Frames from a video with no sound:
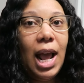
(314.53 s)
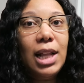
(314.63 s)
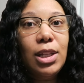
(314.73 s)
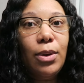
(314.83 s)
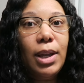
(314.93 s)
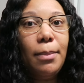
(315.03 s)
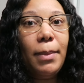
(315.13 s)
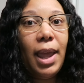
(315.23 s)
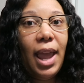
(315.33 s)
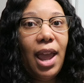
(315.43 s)
I told
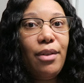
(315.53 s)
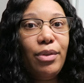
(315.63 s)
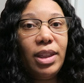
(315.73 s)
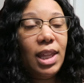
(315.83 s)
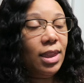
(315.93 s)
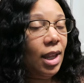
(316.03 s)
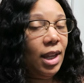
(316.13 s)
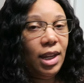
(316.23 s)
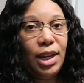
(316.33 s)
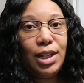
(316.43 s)
him everything that
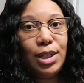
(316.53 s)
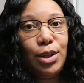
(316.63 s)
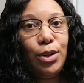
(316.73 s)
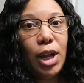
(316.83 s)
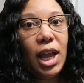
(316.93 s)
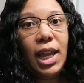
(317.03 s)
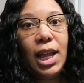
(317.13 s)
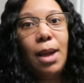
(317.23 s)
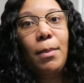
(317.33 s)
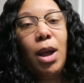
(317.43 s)
he needed to do, y'all. He
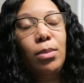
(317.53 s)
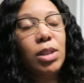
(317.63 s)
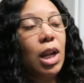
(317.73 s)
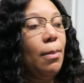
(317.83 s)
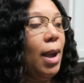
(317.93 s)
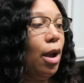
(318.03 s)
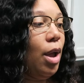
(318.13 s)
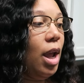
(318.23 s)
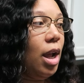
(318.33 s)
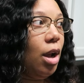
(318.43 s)
come home talk
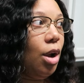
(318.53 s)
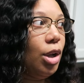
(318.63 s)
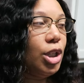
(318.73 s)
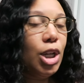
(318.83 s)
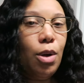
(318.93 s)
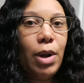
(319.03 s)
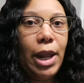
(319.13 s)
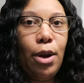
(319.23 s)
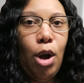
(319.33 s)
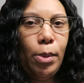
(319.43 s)
about she don't
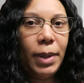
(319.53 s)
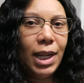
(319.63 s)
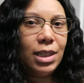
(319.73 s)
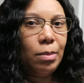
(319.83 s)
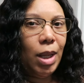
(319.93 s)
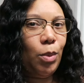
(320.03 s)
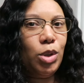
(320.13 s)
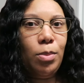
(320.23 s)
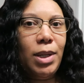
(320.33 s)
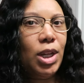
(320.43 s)
got no openings. I'm like,
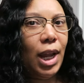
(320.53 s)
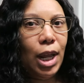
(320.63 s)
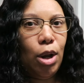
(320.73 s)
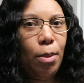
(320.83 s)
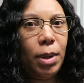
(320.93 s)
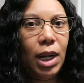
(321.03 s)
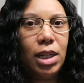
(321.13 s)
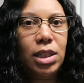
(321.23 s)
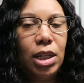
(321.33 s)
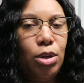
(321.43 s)
what you mean she ain't got no
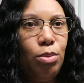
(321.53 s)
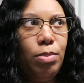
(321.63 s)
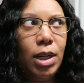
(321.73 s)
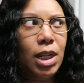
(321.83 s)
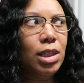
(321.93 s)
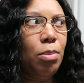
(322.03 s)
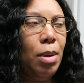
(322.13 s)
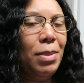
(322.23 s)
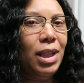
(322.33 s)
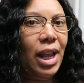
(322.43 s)
openings? You booked this
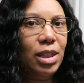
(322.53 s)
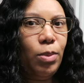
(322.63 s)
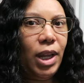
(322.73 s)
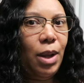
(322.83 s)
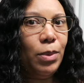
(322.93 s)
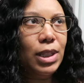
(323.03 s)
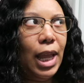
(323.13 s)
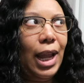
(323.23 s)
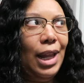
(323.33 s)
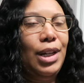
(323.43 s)
appointment last week. He was
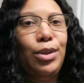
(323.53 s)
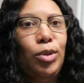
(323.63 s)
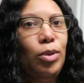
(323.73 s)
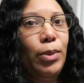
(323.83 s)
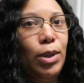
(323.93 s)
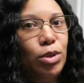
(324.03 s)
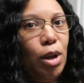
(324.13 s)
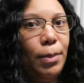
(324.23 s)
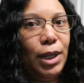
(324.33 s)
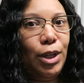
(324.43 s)
like, I didn't do it when you
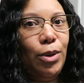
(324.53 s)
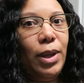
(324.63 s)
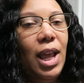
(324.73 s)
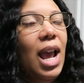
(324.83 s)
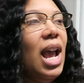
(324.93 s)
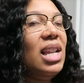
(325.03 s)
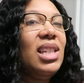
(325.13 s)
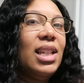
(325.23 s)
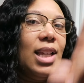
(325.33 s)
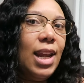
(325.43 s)
told me to do it. I
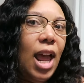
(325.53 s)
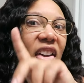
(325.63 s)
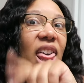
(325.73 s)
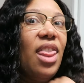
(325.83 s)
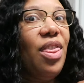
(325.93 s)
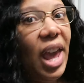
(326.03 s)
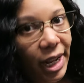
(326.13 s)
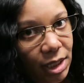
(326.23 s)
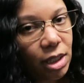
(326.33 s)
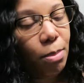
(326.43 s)
said, see, now
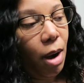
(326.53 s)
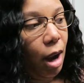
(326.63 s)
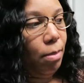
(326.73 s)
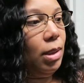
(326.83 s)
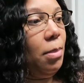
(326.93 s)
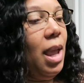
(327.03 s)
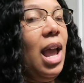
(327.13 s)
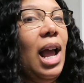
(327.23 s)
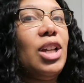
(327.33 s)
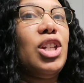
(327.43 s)
that's the problem.
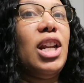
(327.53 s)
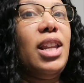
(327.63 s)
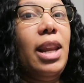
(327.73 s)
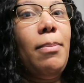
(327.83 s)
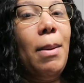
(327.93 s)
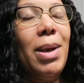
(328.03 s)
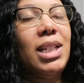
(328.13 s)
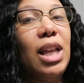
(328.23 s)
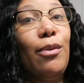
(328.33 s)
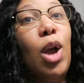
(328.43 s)
I should have did it by
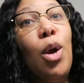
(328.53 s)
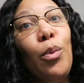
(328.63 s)
myself.